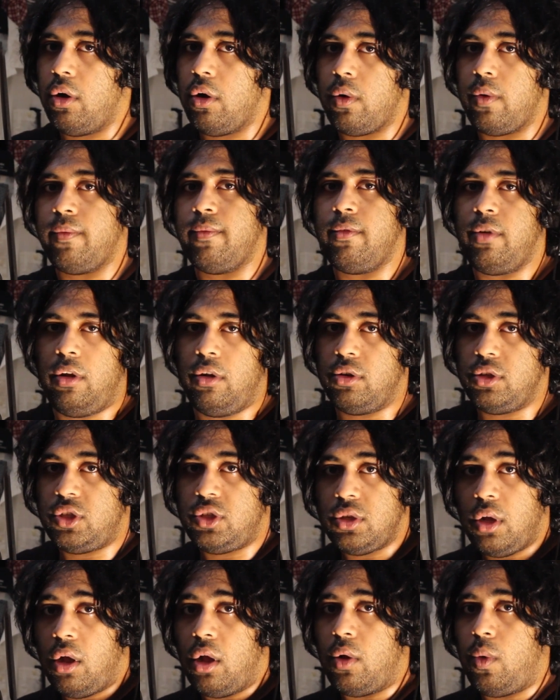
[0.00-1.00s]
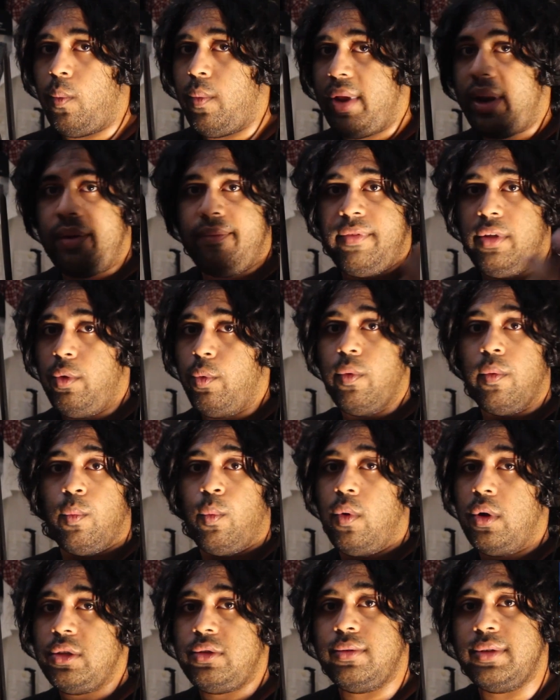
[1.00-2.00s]
or your song, whatever you
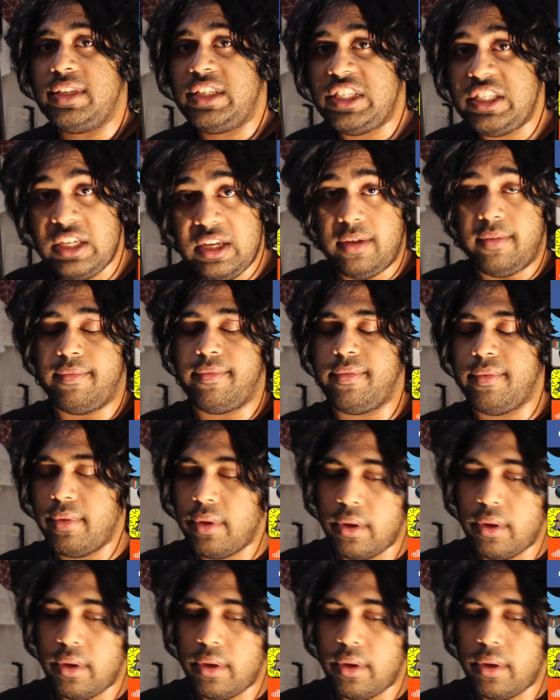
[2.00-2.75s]
want to achieve.